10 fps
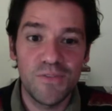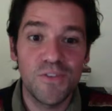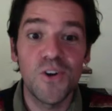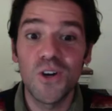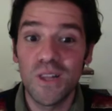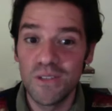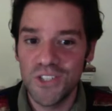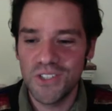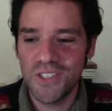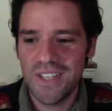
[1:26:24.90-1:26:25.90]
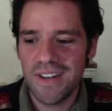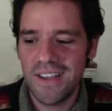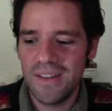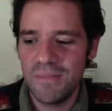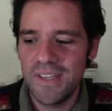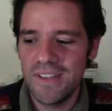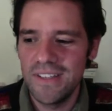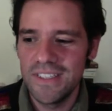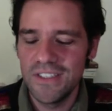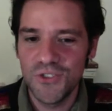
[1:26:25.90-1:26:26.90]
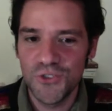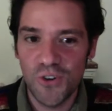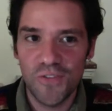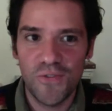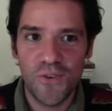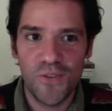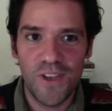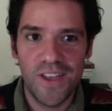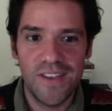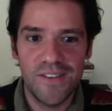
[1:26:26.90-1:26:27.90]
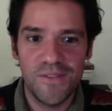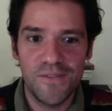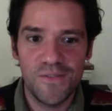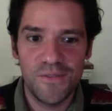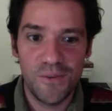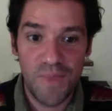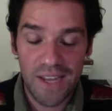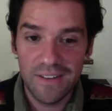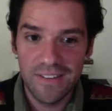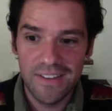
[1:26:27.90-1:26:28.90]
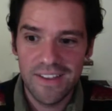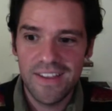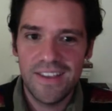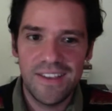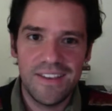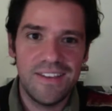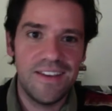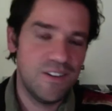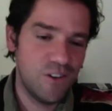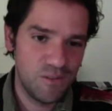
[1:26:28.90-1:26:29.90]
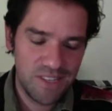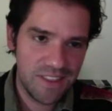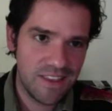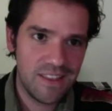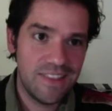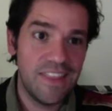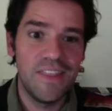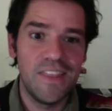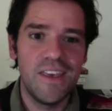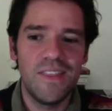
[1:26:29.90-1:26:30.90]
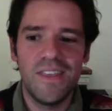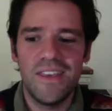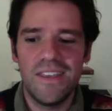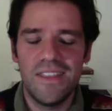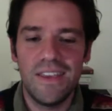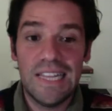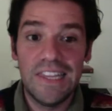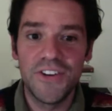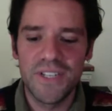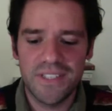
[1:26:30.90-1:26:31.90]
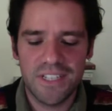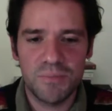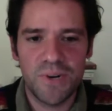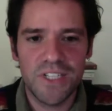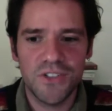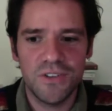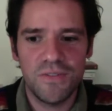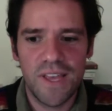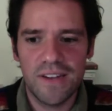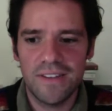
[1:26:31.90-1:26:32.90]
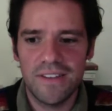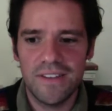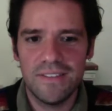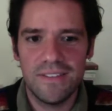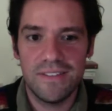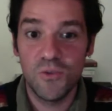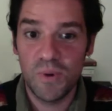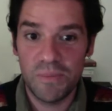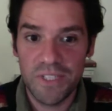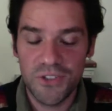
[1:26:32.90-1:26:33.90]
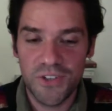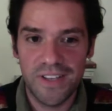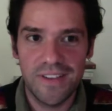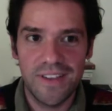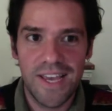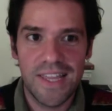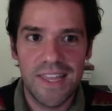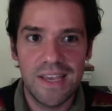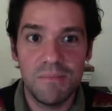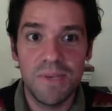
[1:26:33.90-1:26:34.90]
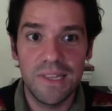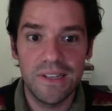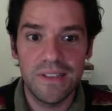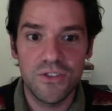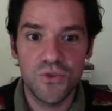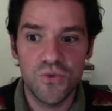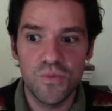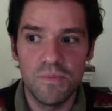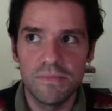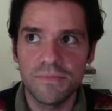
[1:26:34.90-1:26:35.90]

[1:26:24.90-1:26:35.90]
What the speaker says: conclusions that can be drawn from that. And obviously the clearest expression of that is the supermajority and the ability to